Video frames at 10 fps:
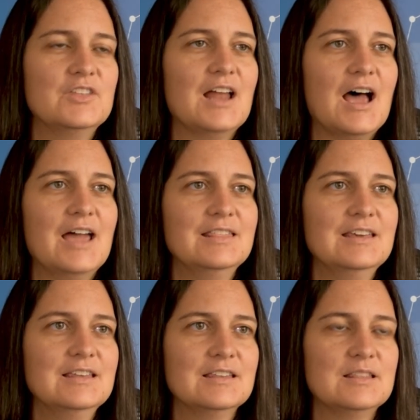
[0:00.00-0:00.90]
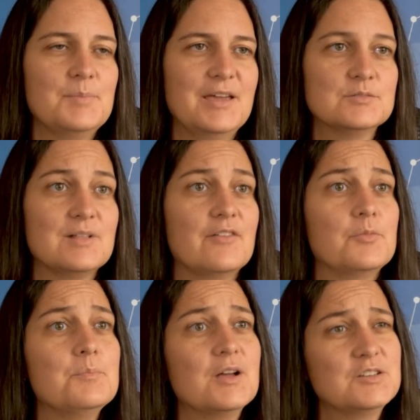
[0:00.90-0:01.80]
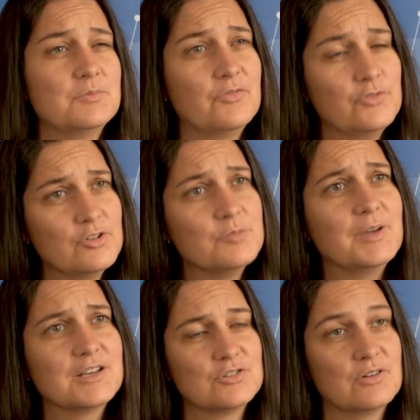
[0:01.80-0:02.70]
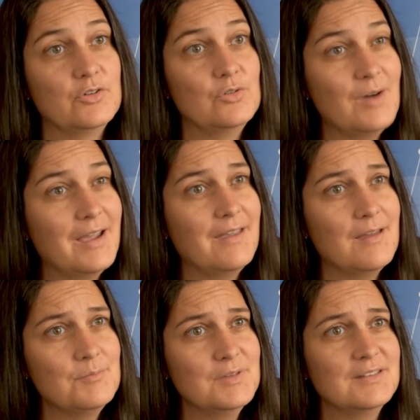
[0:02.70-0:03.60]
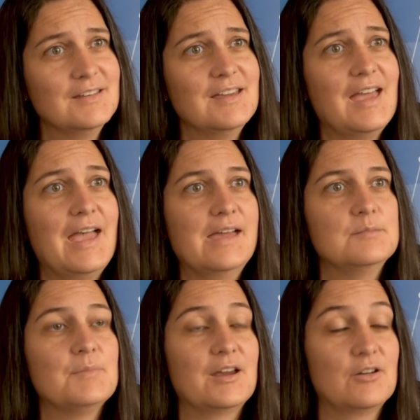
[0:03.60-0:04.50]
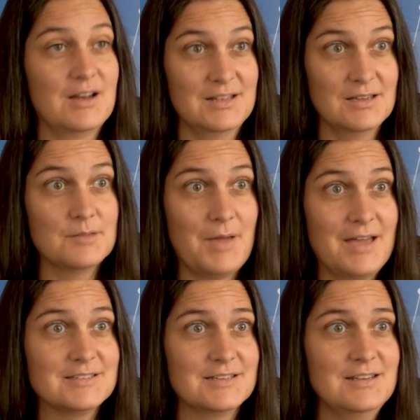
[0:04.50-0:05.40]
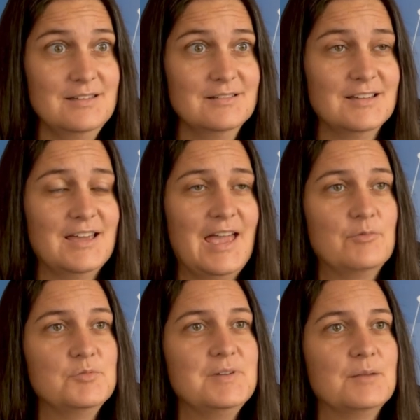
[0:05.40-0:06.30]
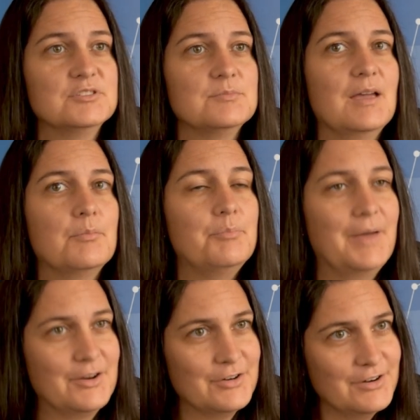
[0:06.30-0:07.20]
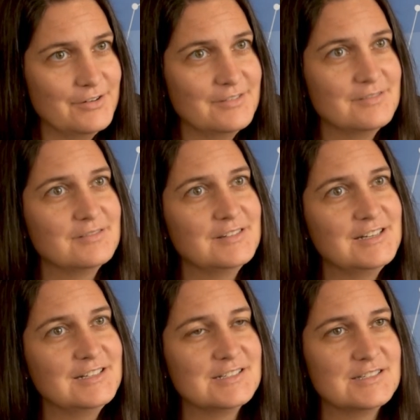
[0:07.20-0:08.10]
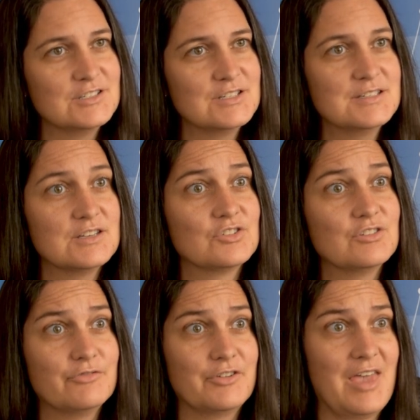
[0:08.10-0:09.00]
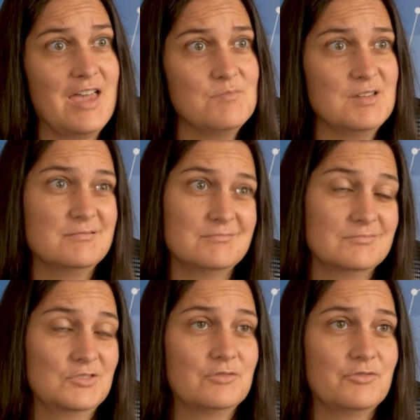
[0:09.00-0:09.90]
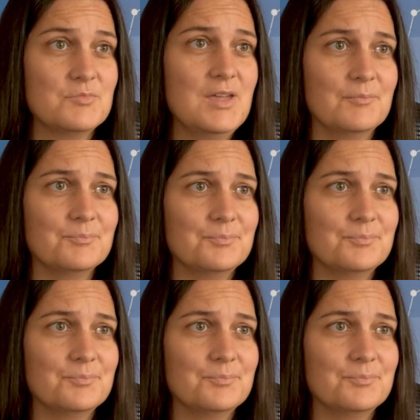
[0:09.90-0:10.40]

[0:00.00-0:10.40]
then I think that the banks will have a much fuller picture of who I am and my credit capacity and would be able to make better lending decisions that are good for them and good for me.